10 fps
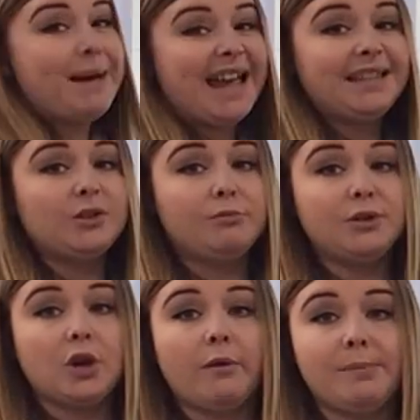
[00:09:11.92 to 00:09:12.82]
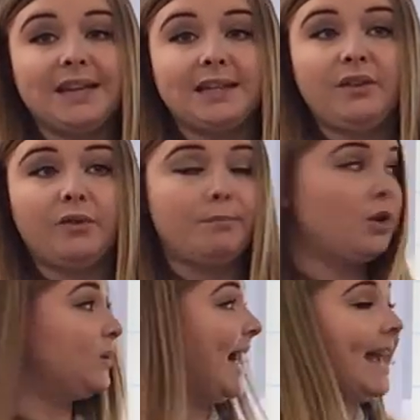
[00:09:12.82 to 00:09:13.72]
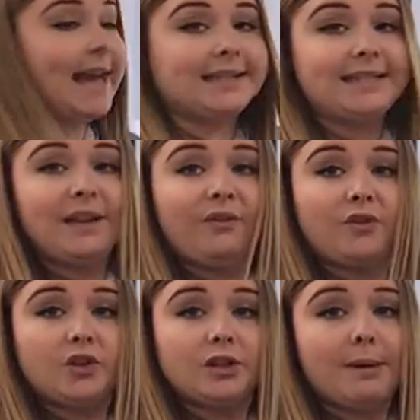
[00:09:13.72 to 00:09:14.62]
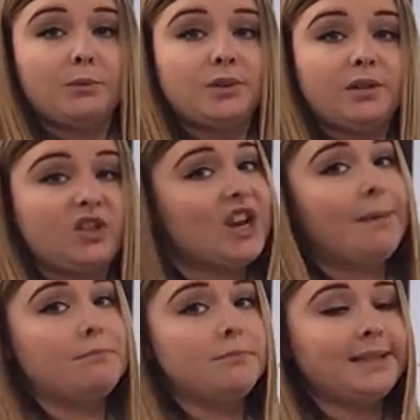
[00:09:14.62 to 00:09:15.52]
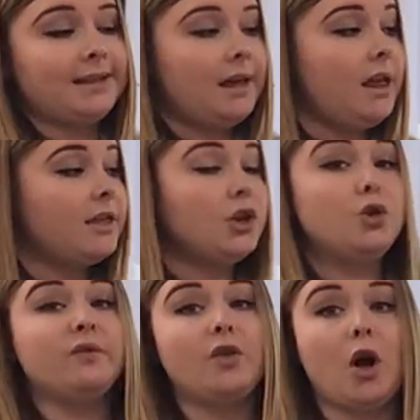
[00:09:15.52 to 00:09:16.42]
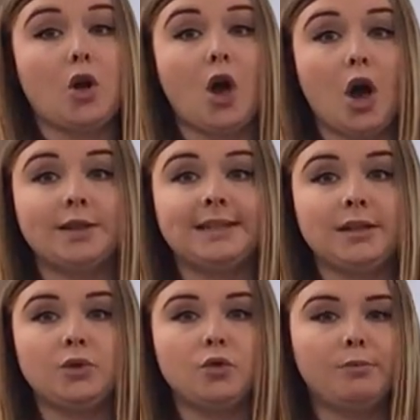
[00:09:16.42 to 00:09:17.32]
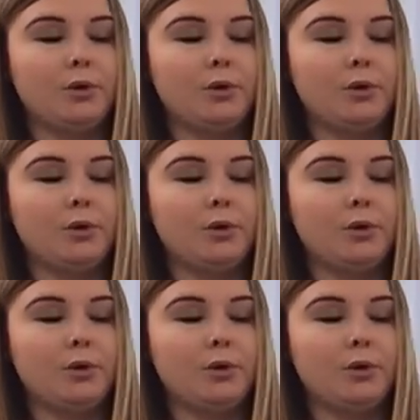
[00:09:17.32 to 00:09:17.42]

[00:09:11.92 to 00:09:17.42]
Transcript: my numbers are a bit different because I had different amounts of gems than you've got cards in your